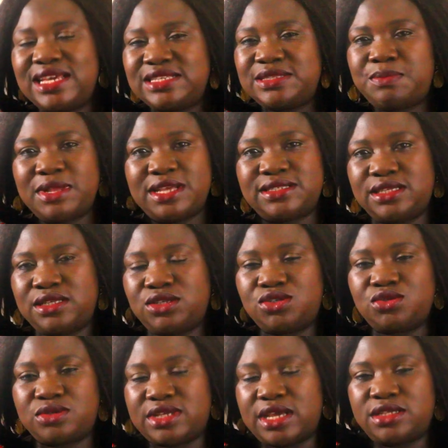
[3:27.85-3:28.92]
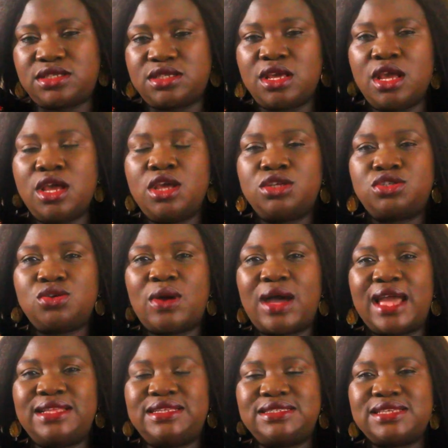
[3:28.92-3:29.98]
takes place in a society. So
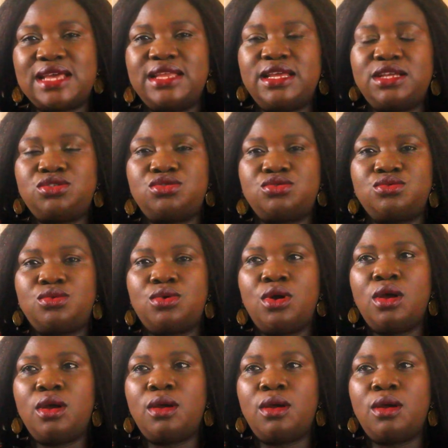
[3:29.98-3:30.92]
I decided to